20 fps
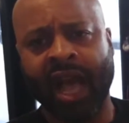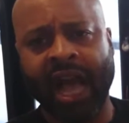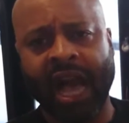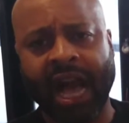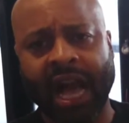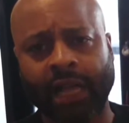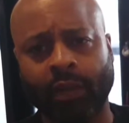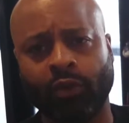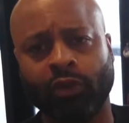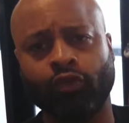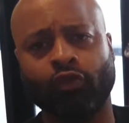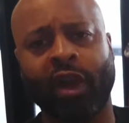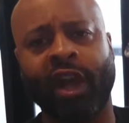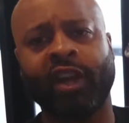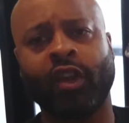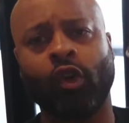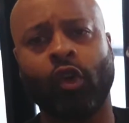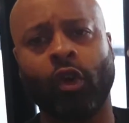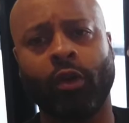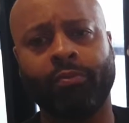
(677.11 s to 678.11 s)
Hollywood
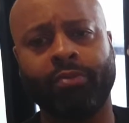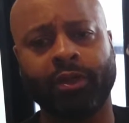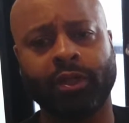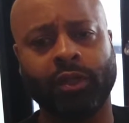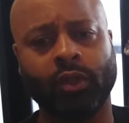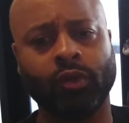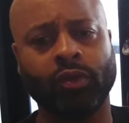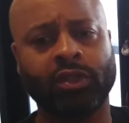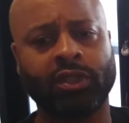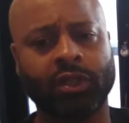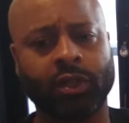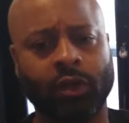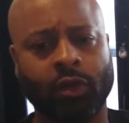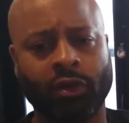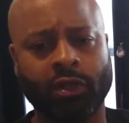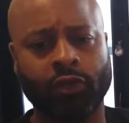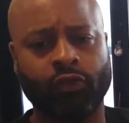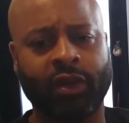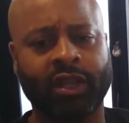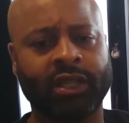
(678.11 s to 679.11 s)
writer or producer or
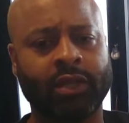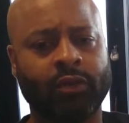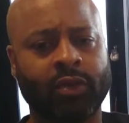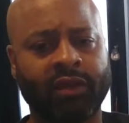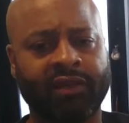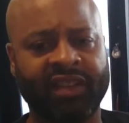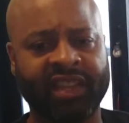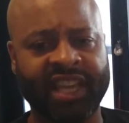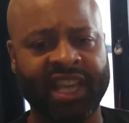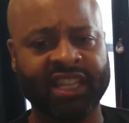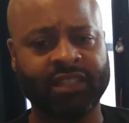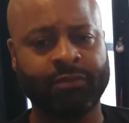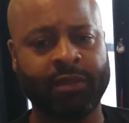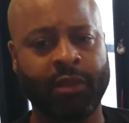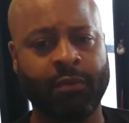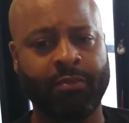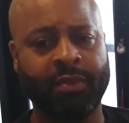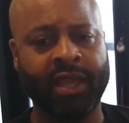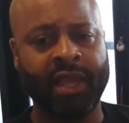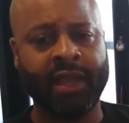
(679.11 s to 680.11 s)
director, whatever the case may
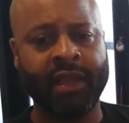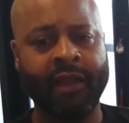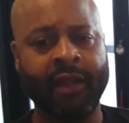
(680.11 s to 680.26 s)
be.